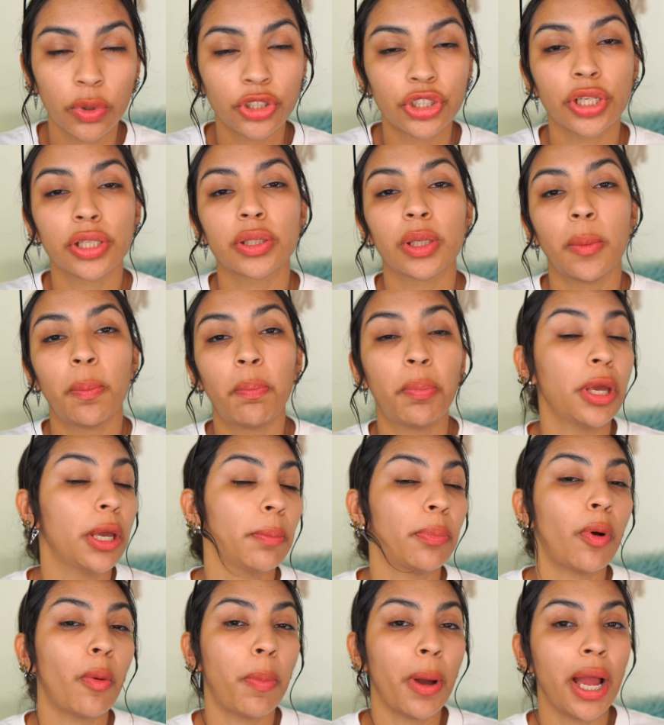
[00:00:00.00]
which is a
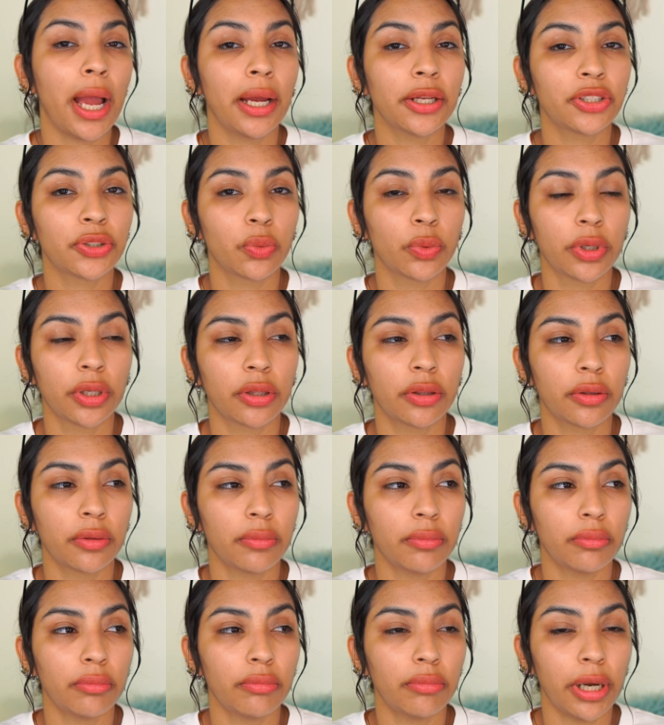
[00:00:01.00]
pimple patch with
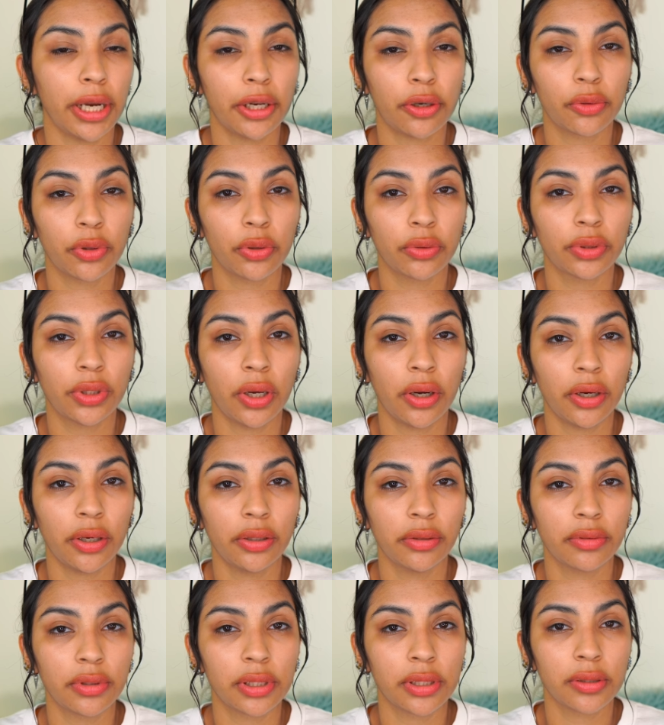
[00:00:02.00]
micro
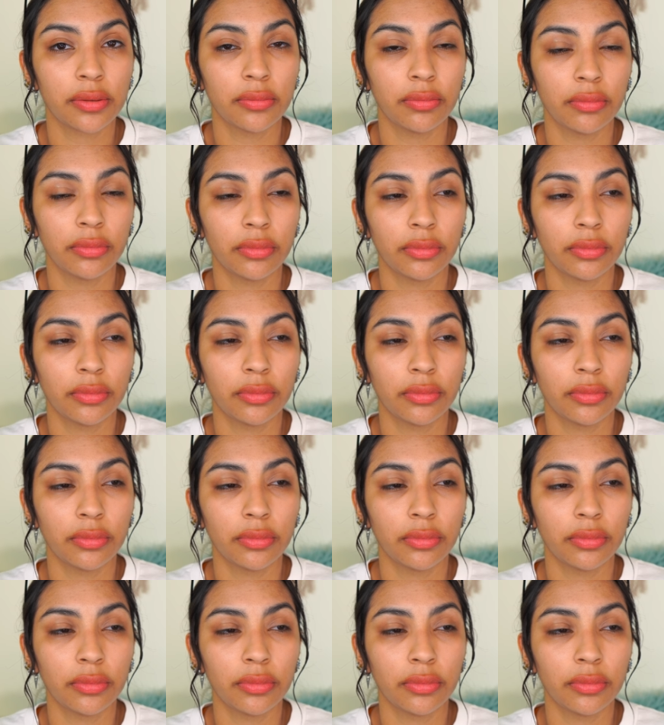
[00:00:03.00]
darts.